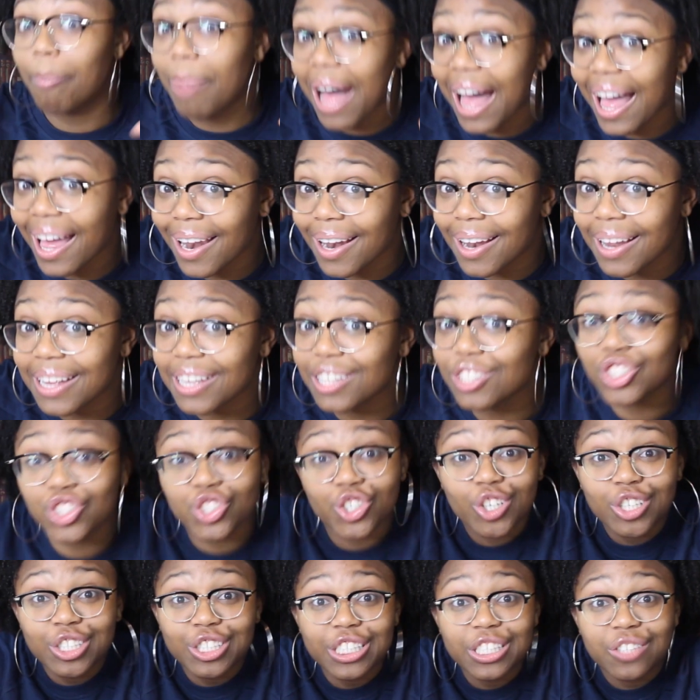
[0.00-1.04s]
But
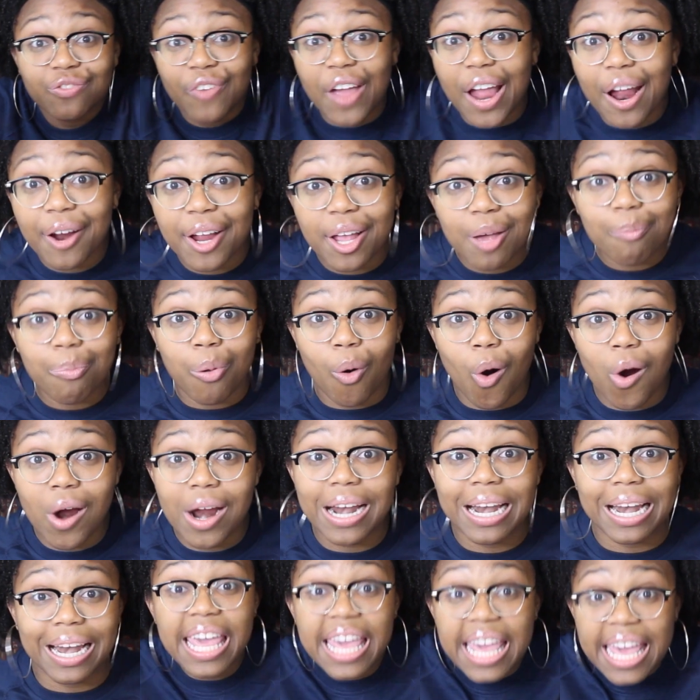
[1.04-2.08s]
insurance is very
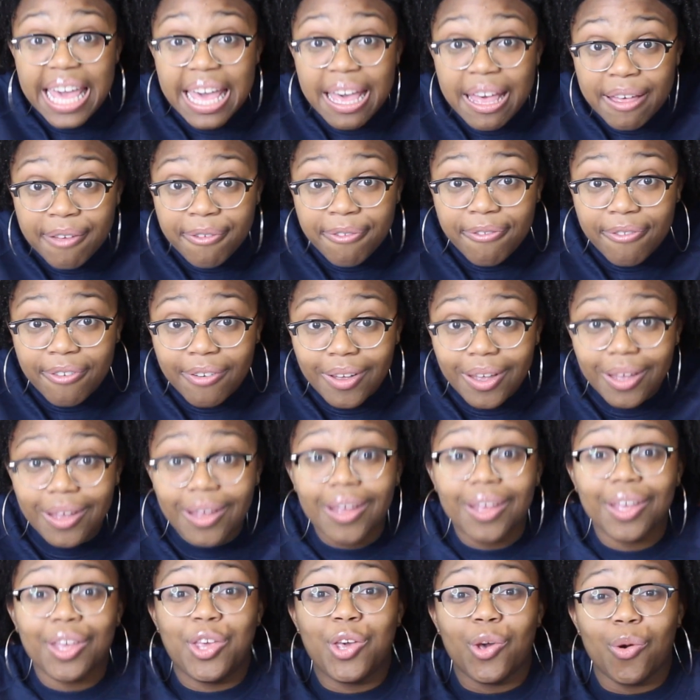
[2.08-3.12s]
important if
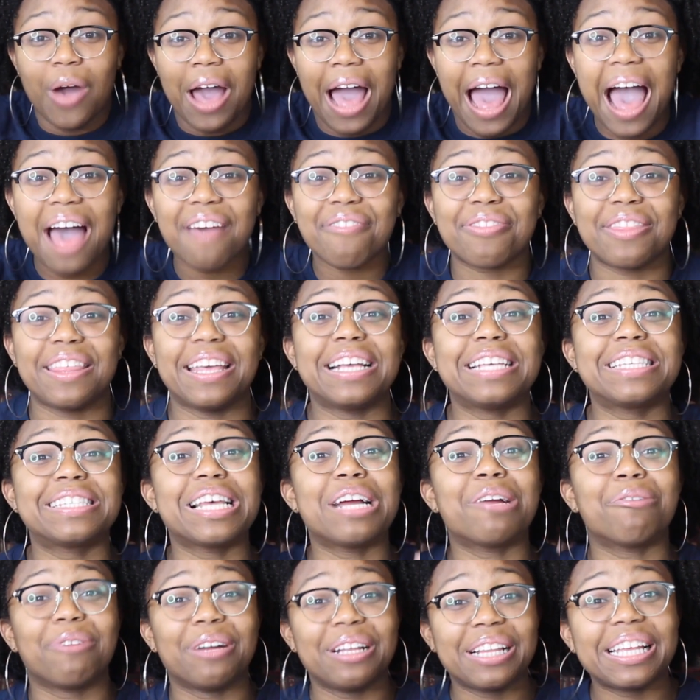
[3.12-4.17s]
you have things
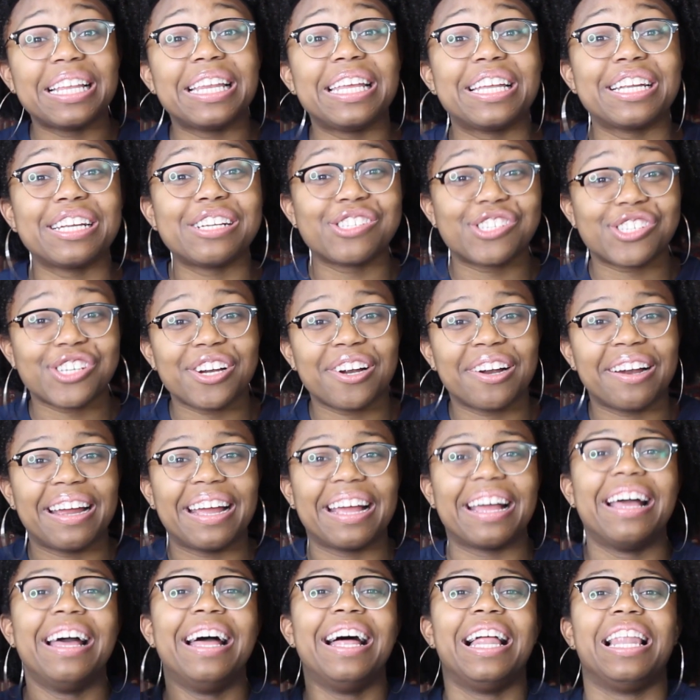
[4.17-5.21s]
that really need
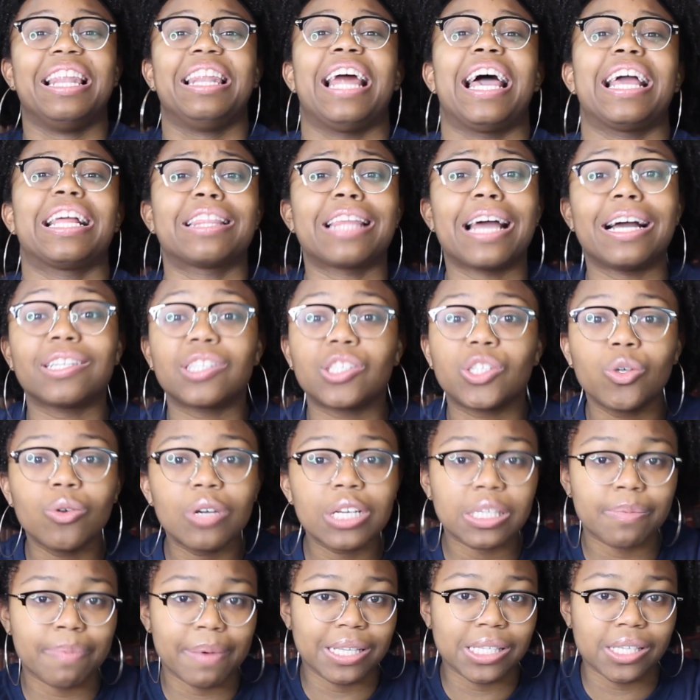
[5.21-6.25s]
insuring, like that too
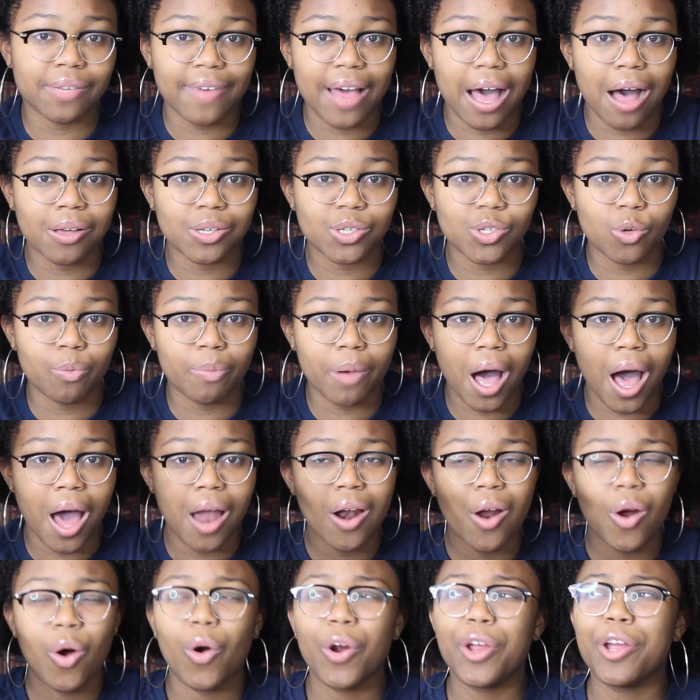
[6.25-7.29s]
expensive house you bought
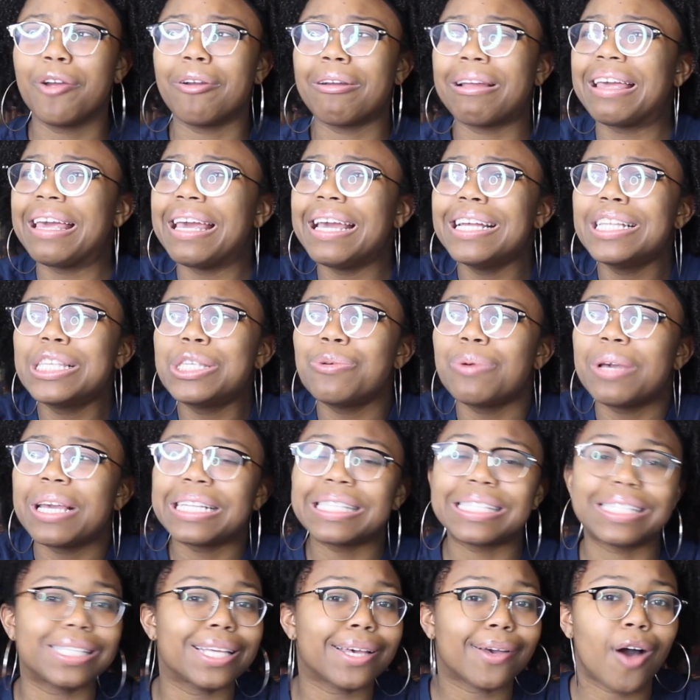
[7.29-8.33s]
or your kids who get
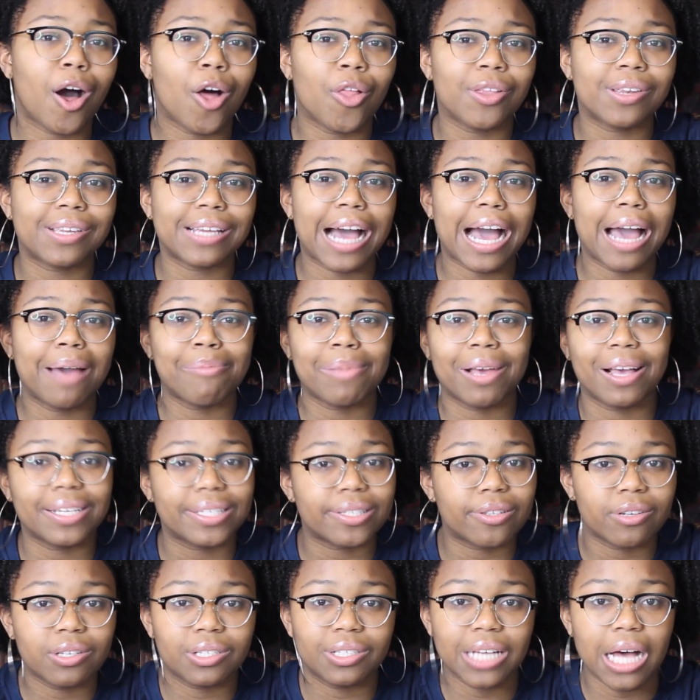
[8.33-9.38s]
sick all the time because
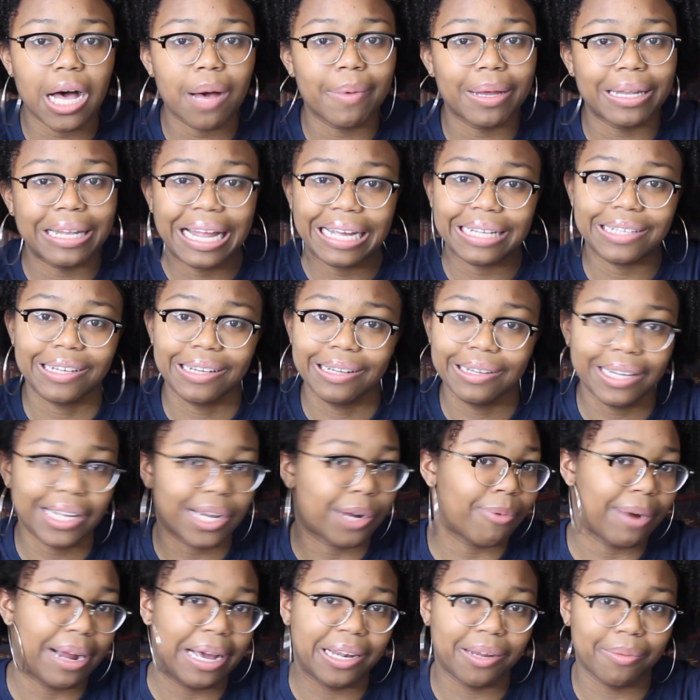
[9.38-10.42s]
they're dumb and like to
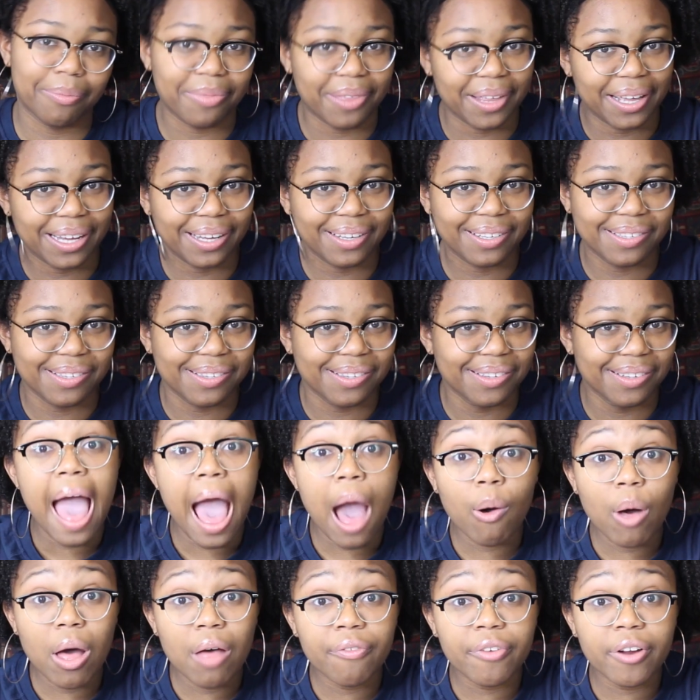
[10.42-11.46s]
lick random things.
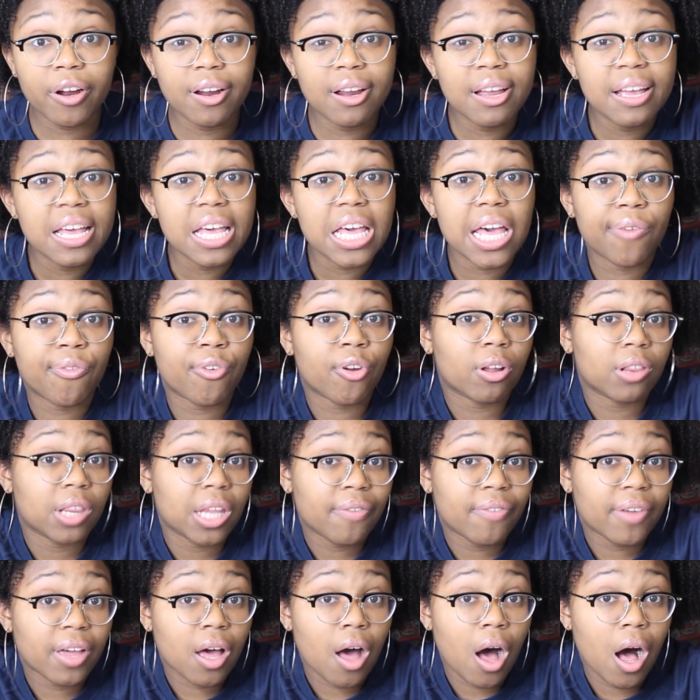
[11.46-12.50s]
However, if your
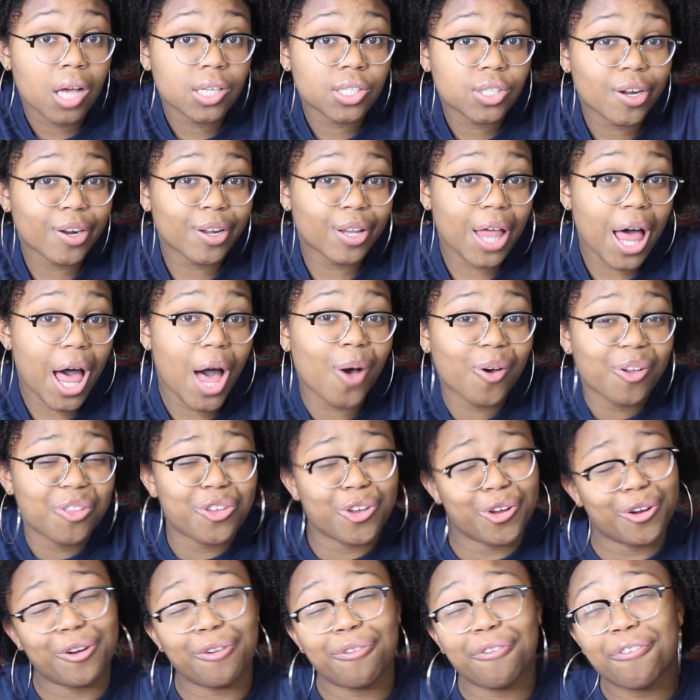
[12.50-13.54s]
living costs are low and
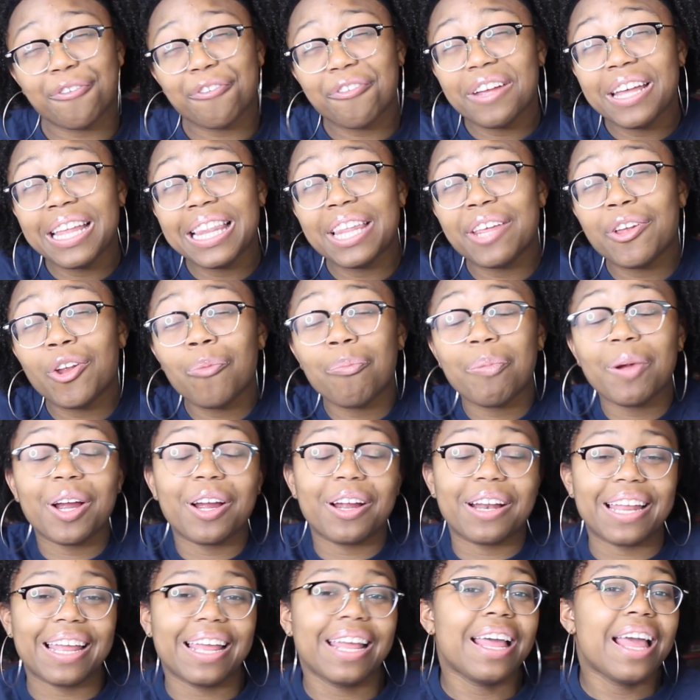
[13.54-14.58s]
you're a free little
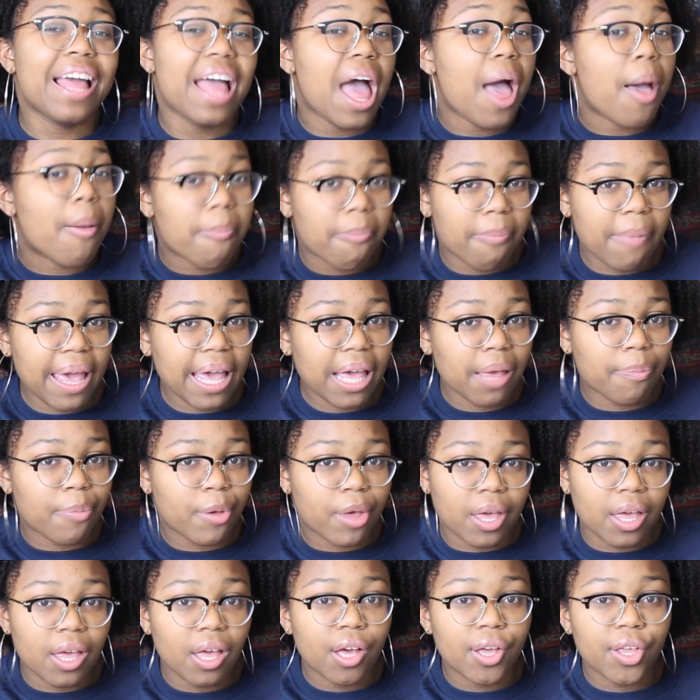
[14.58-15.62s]
birdie,
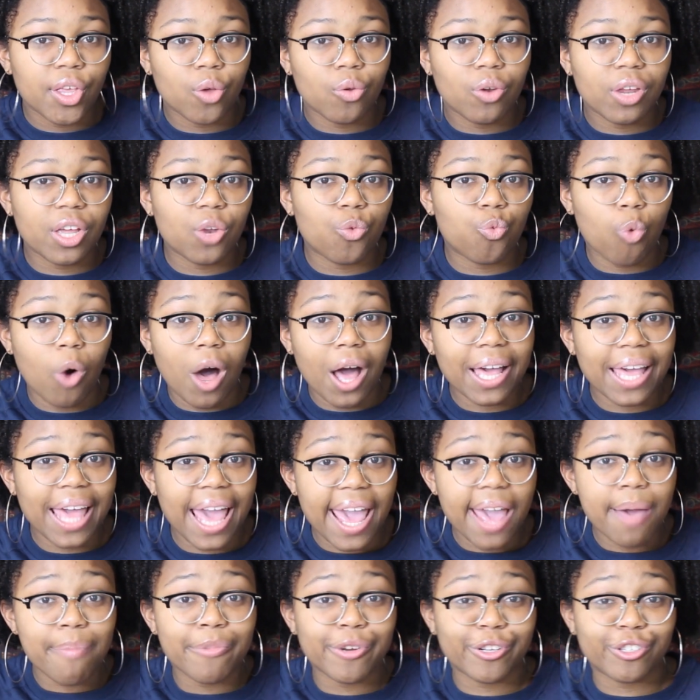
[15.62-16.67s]
maybe you need
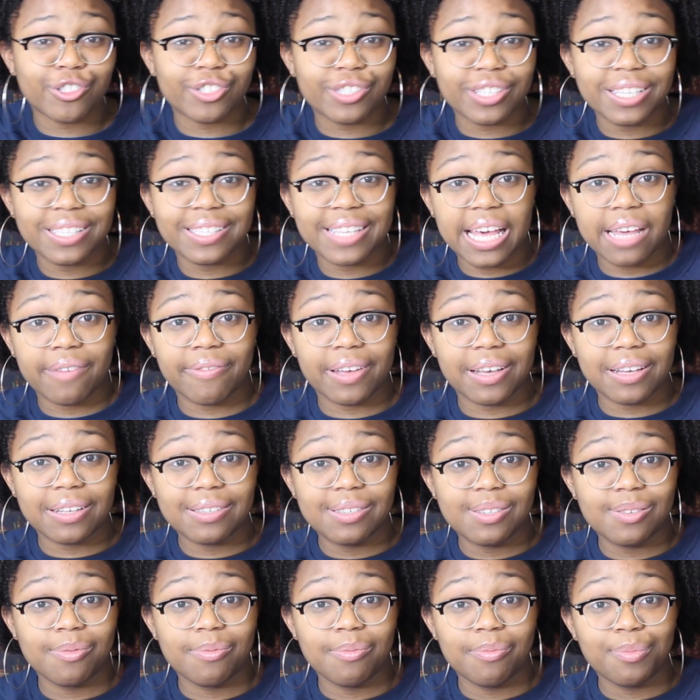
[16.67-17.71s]
1K emergency
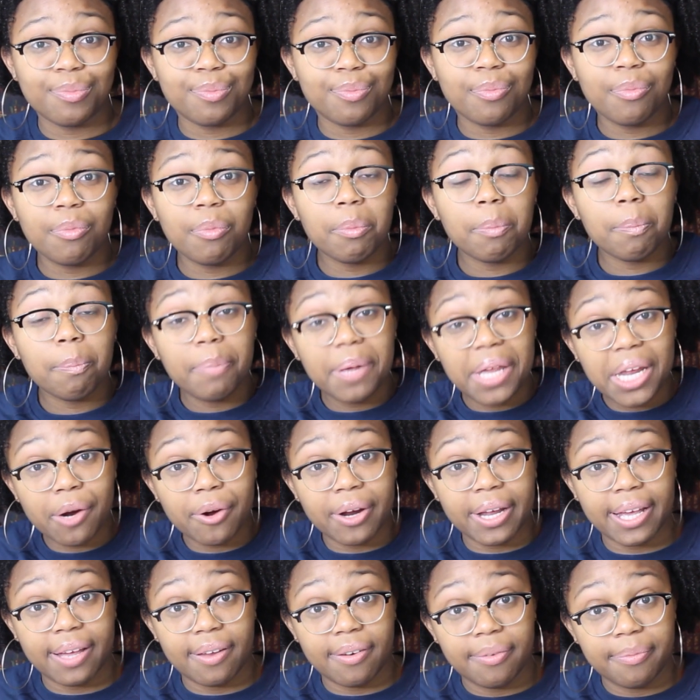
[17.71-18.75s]
savings,
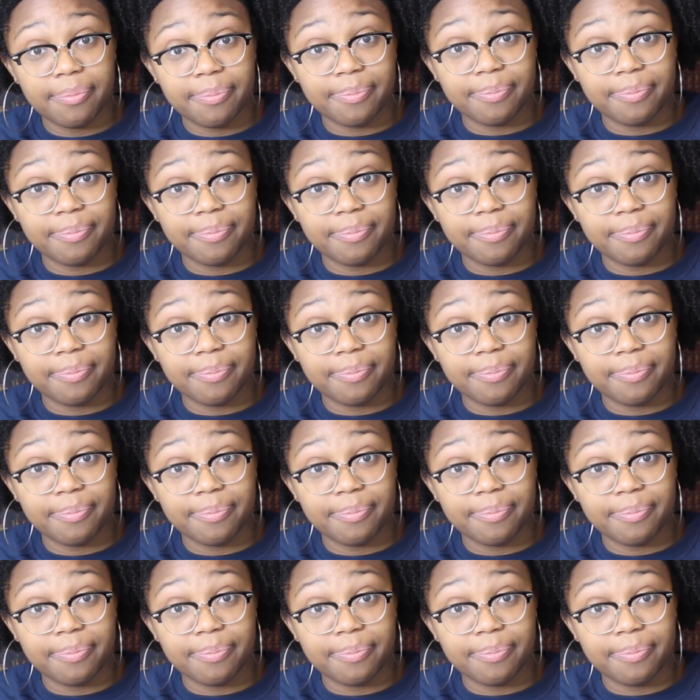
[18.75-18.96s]
period.